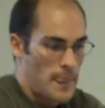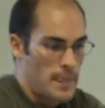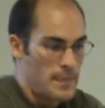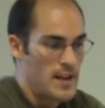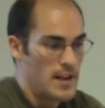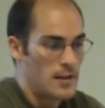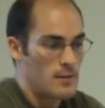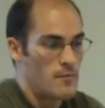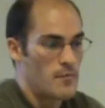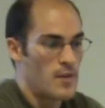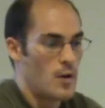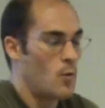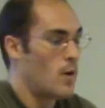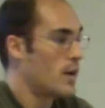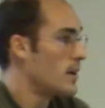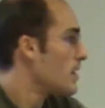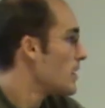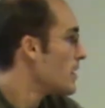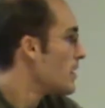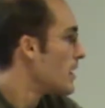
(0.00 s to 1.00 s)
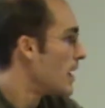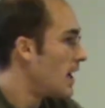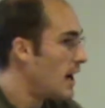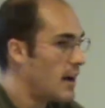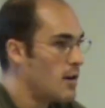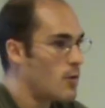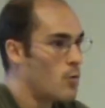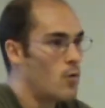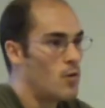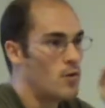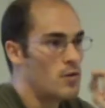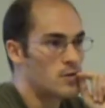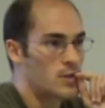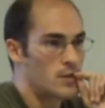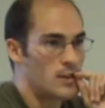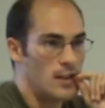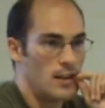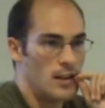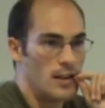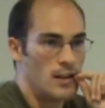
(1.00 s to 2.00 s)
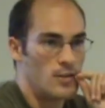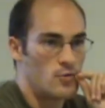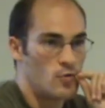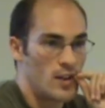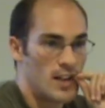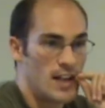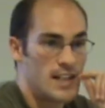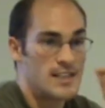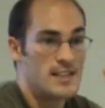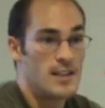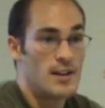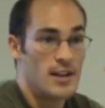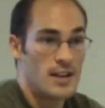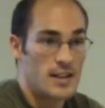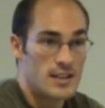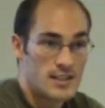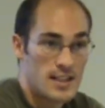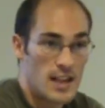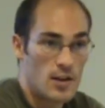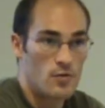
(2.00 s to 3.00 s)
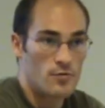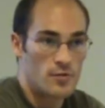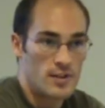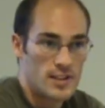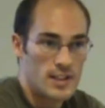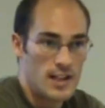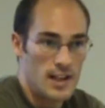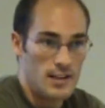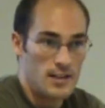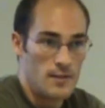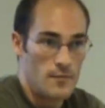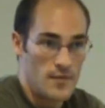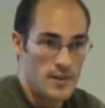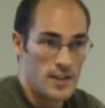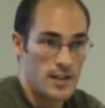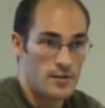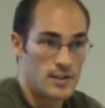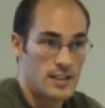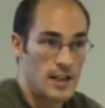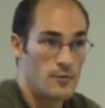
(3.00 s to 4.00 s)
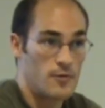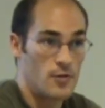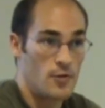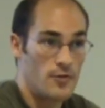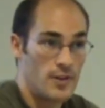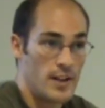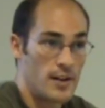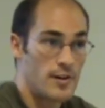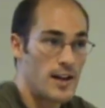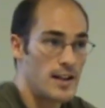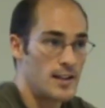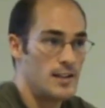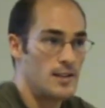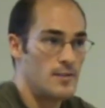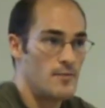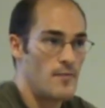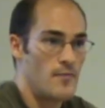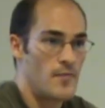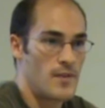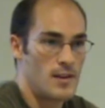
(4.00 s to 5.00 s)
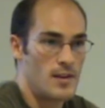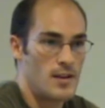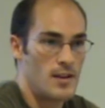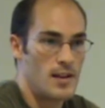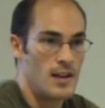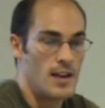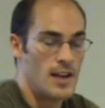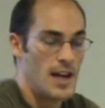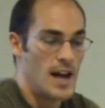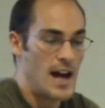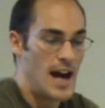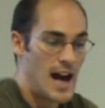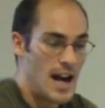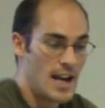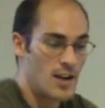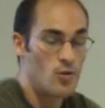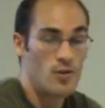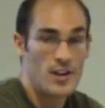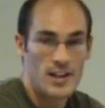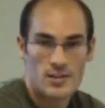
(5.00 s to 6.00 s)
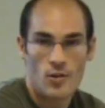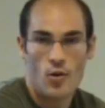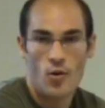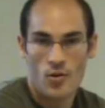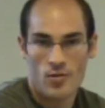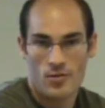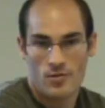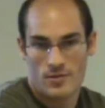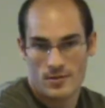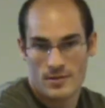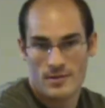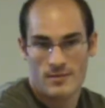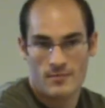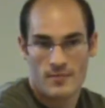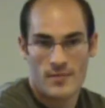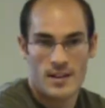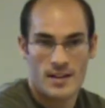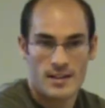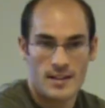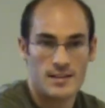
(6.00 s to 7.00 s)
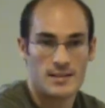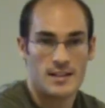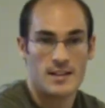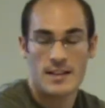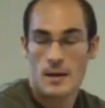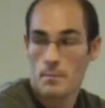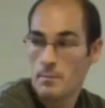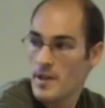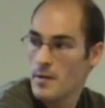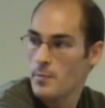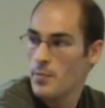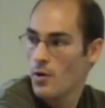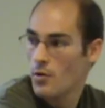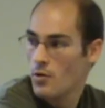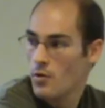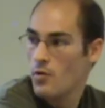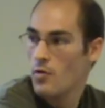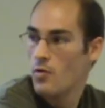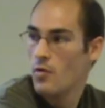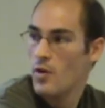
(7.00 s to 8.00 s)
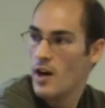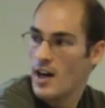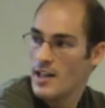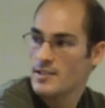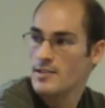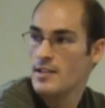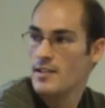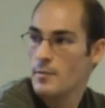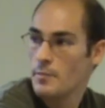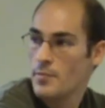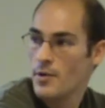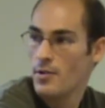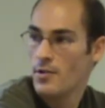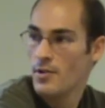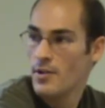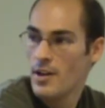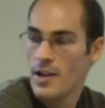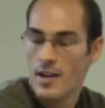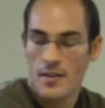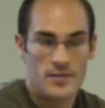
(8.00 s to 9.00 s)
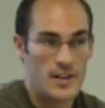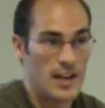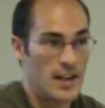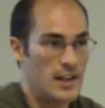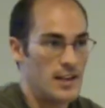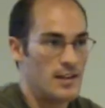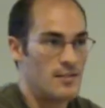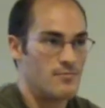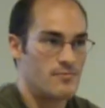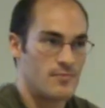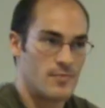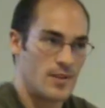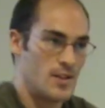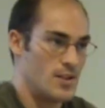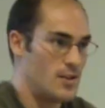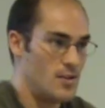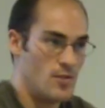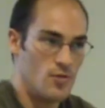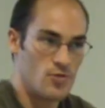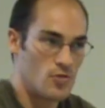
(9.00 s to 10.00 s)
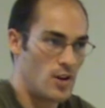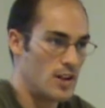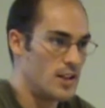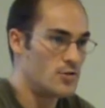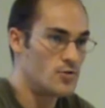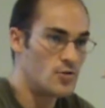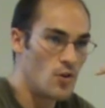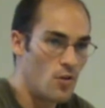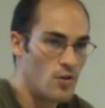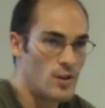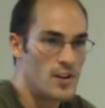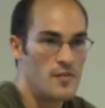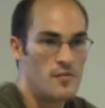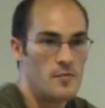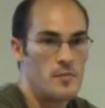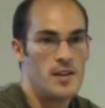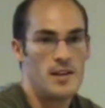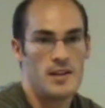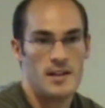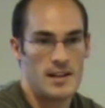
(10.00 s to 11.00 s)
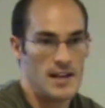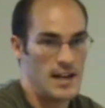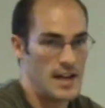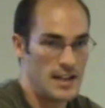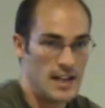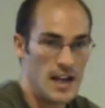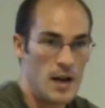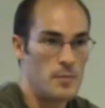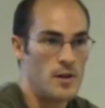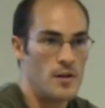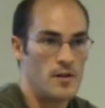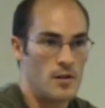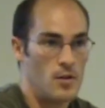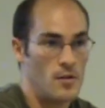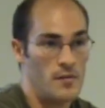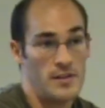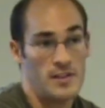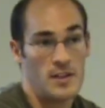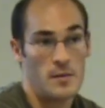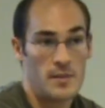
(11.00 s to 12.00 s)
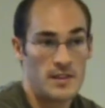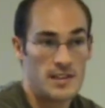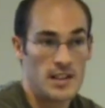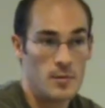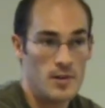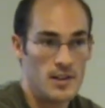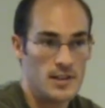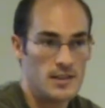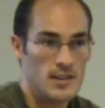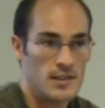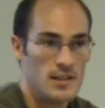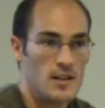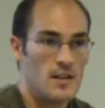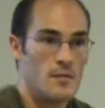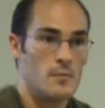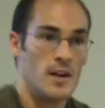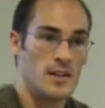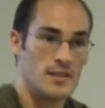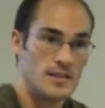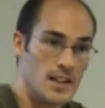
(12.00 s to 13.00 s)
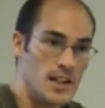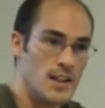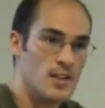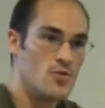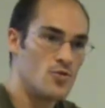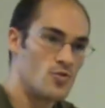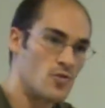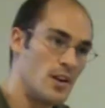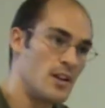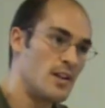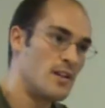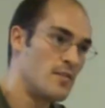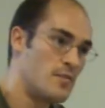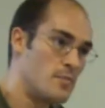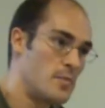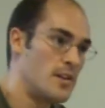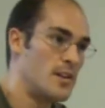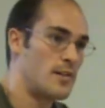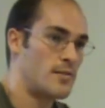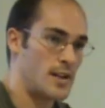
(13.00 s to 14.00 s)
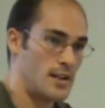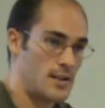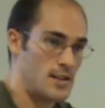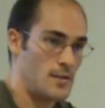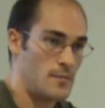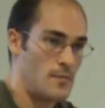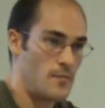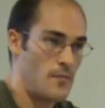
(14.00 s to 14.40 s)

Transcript: Then, when I was to analyze the second result, the result from the ranking, I collect all. Then the people who answer the poll, they usually don't give me a number of interpretability, but they usually give me the ranking.